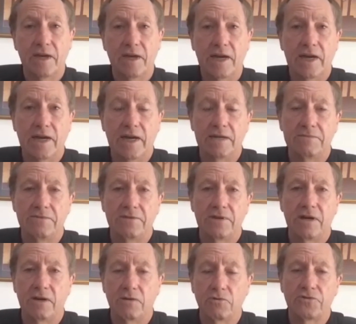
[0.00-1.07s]
And
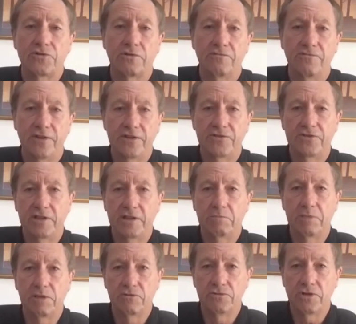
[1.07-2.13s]
I also invested in
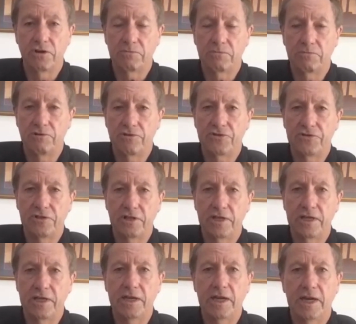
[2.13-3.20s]
Blue Dot
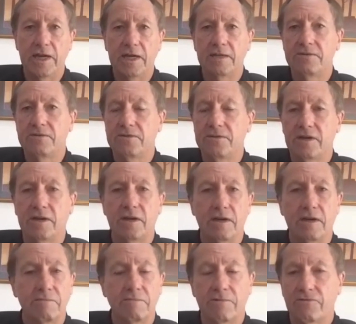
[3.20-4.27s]
personally. And
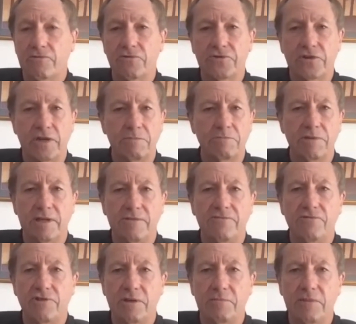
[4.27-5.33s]
of course, I believe
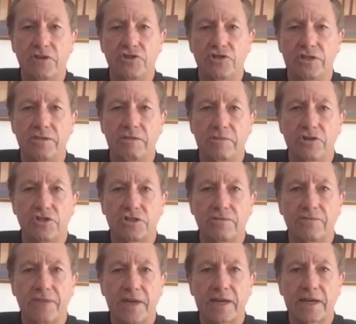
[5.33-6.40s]
very much in the mission
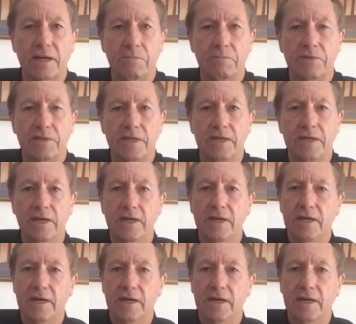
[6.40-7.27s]
of that company.